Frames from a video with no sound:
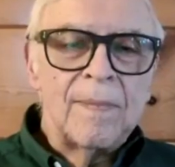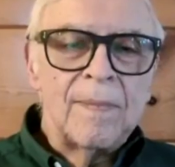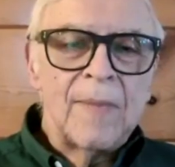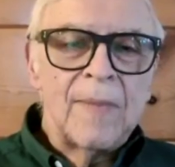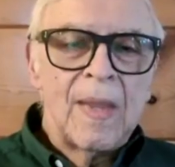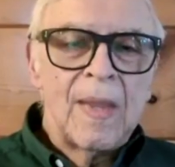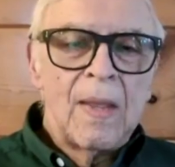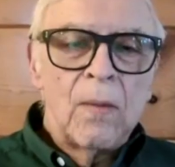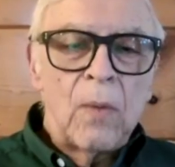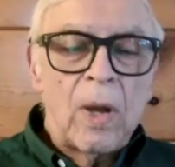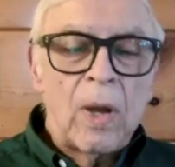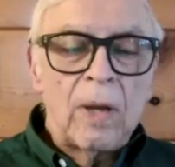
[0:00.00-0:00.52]

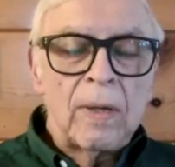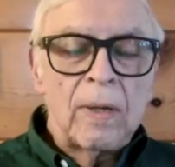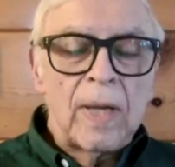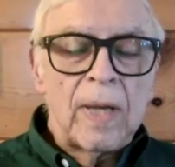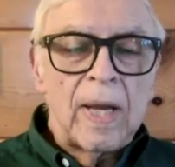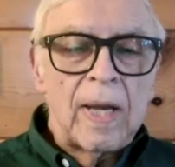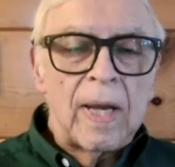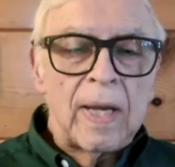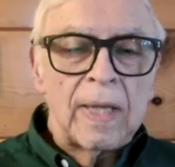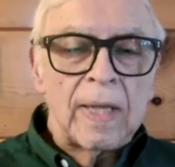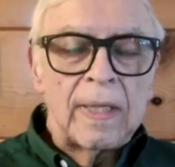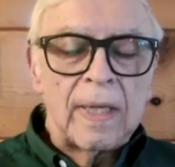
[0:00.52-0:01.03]
Well,
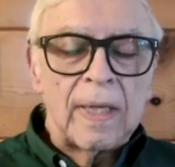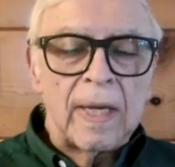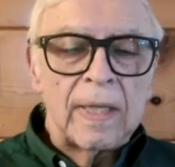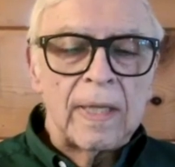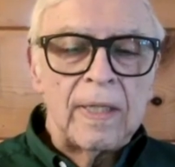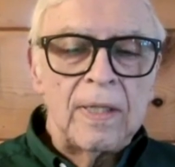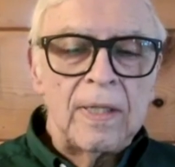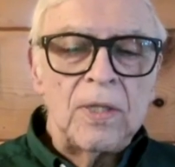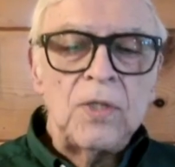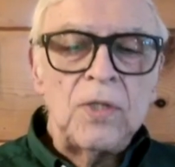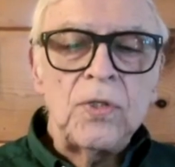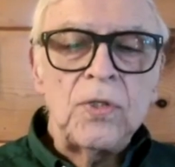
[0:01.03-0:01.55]
I
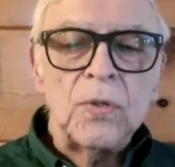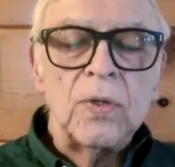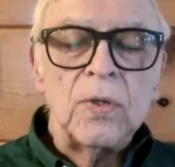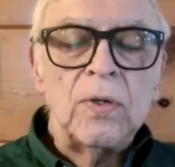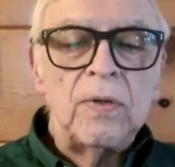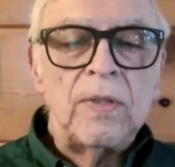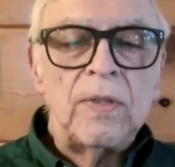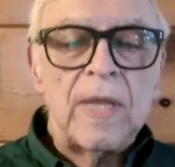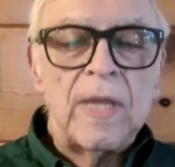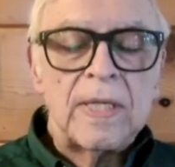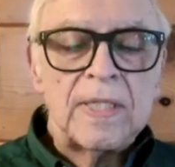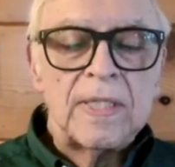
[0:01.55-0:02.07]
can assure
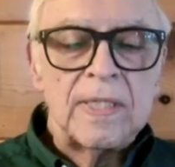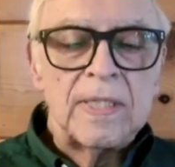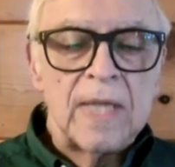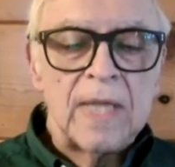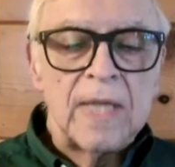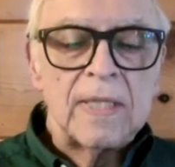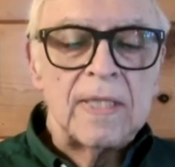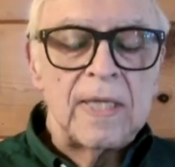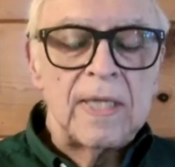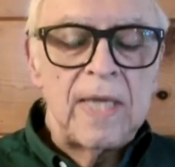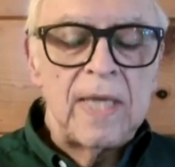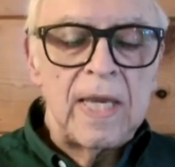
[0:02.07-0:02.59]
you that's
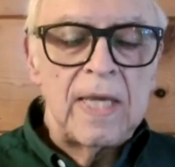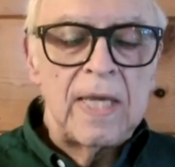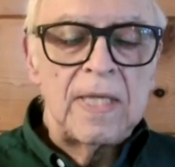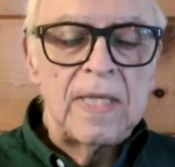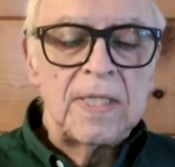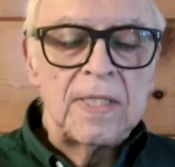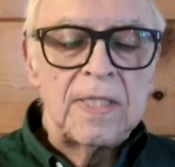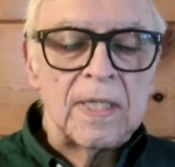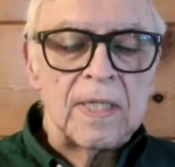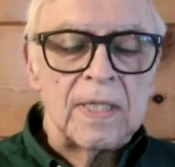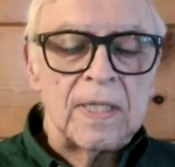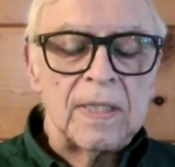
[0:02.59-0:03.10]
not the
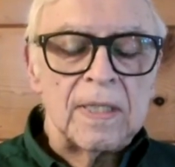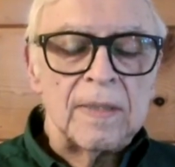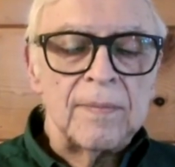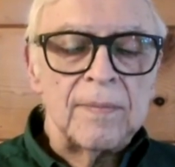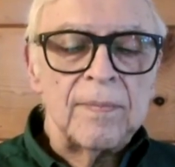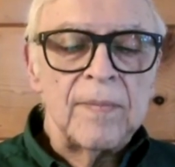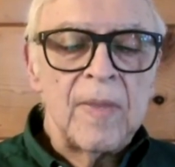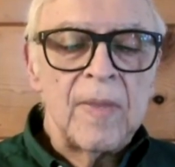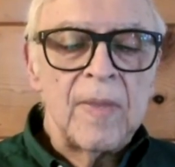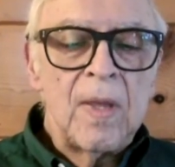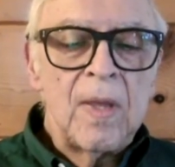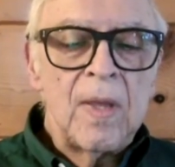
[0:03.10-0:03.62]
case.
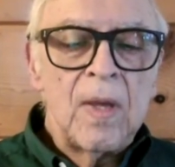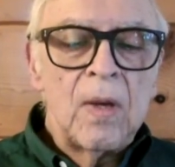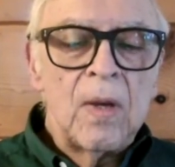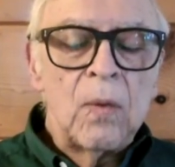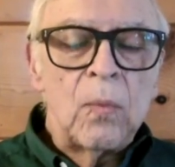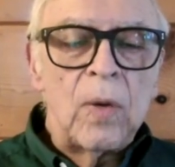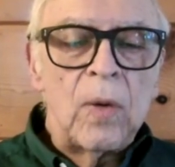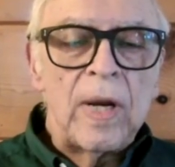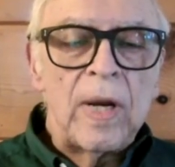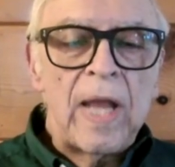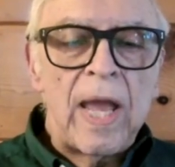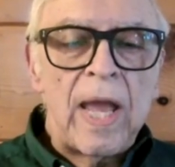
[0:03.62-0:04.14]

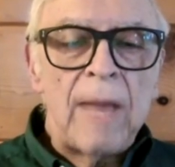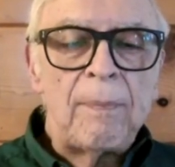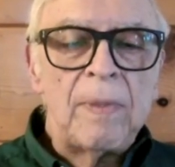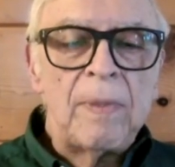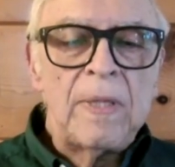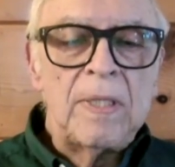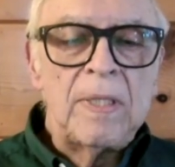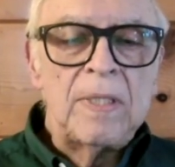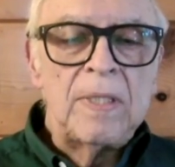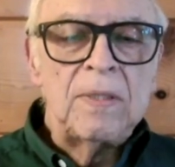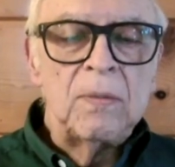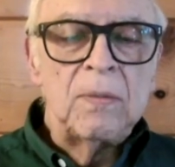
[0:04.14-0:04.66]
What
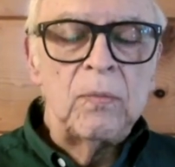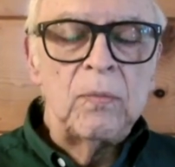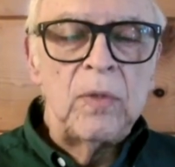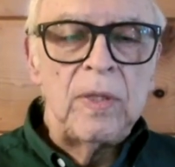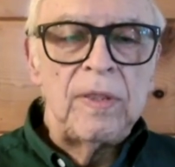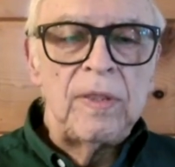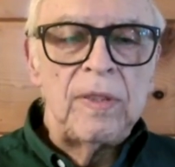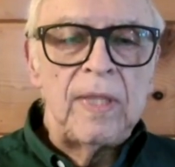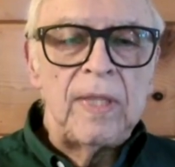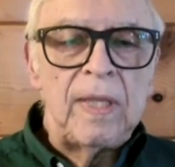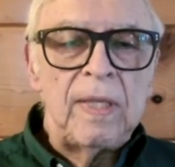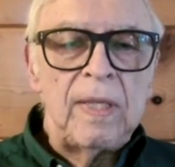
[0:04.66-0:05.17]
happened
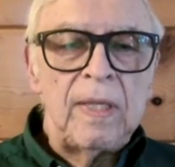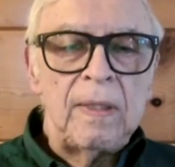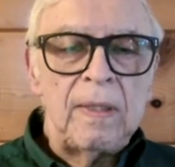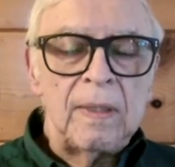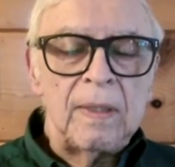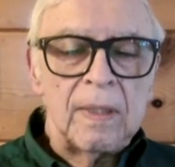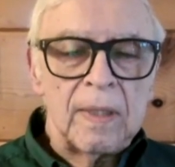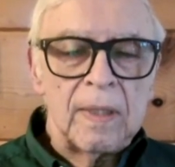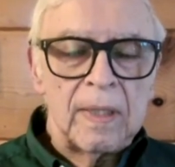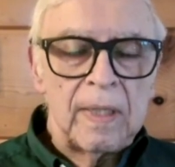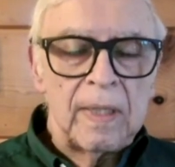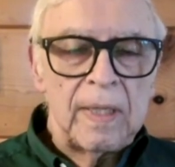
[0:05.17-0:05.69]
with the
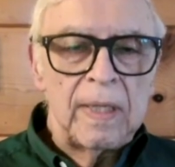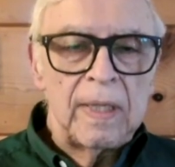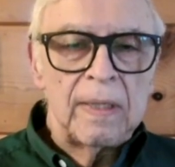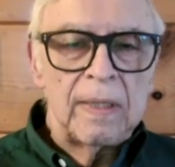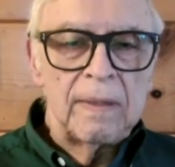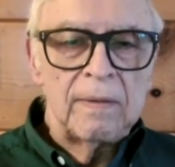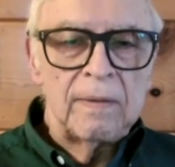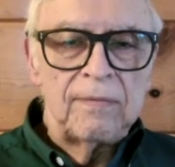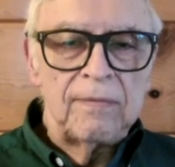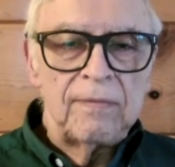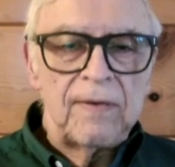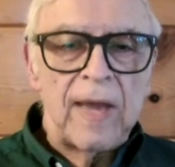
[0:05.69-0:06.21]

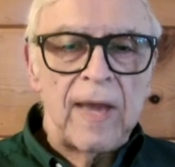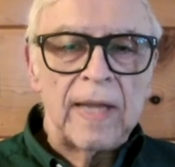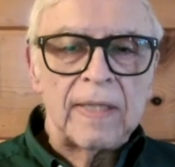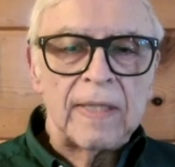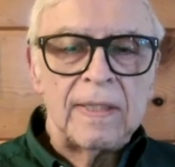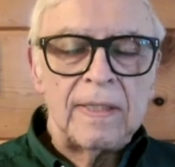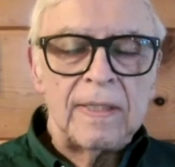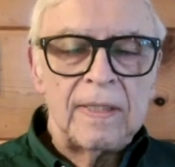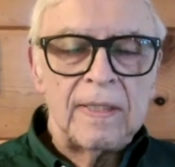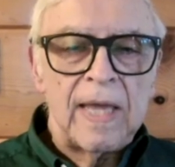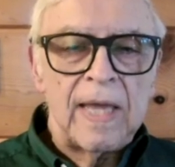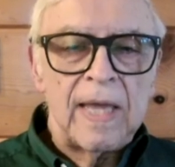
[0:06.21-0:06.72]

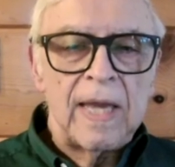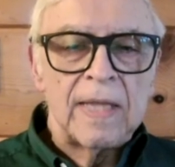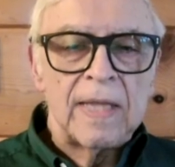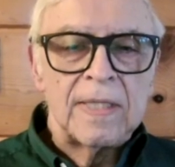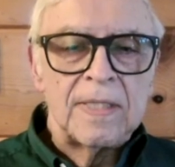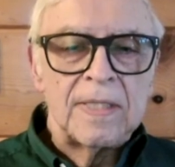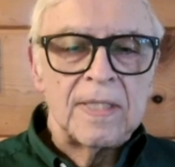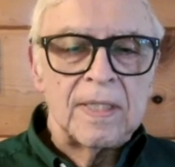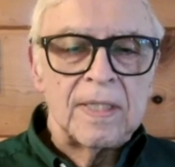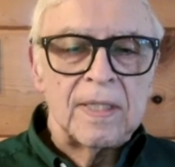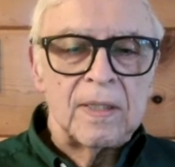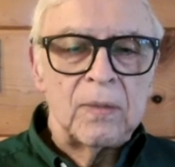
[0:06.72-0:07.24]
fact that
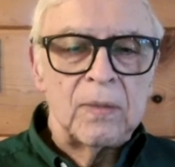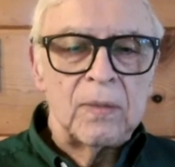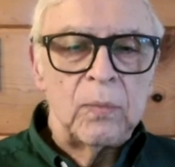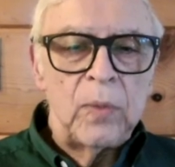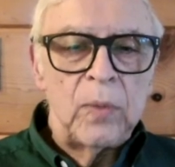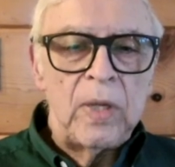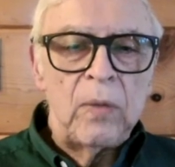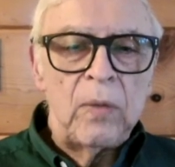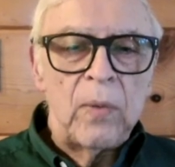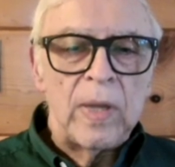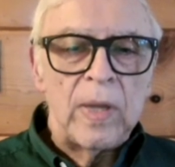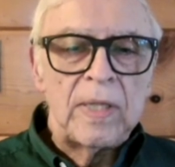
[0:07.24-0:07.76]

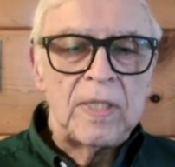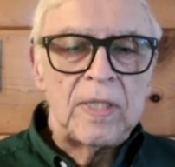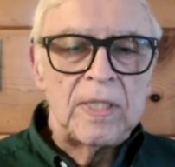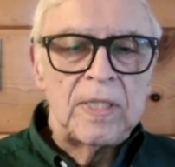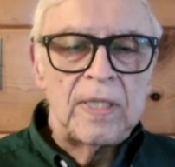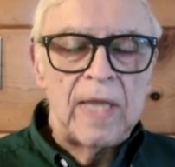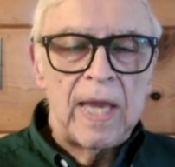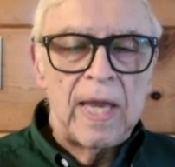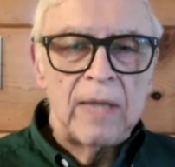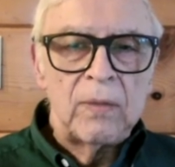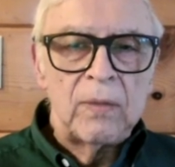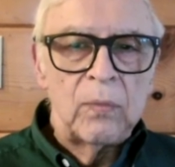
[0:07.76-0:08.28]
we went to
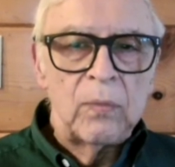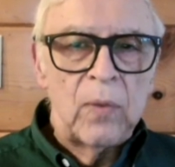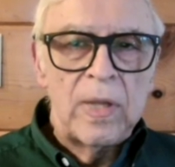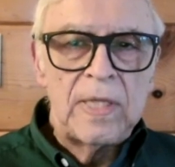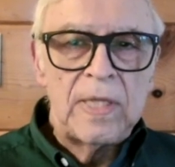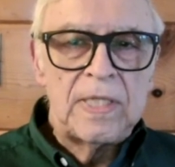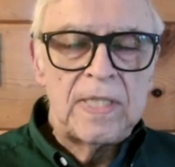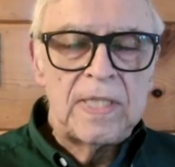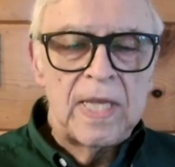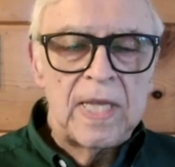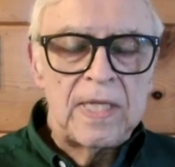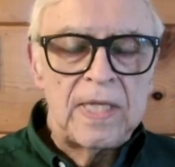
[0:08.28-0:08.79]
that
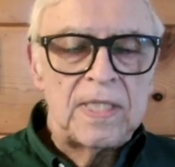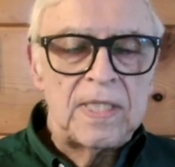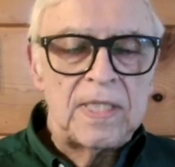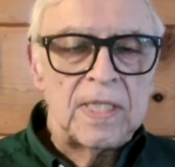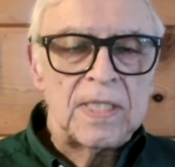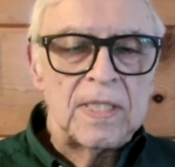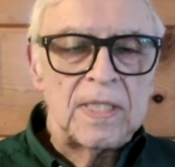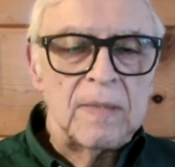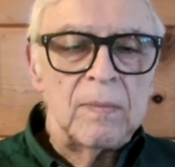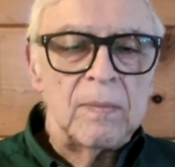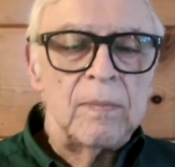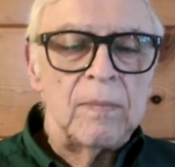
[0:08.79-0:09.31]
Wednesday
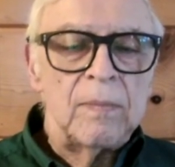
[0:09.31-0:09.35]
system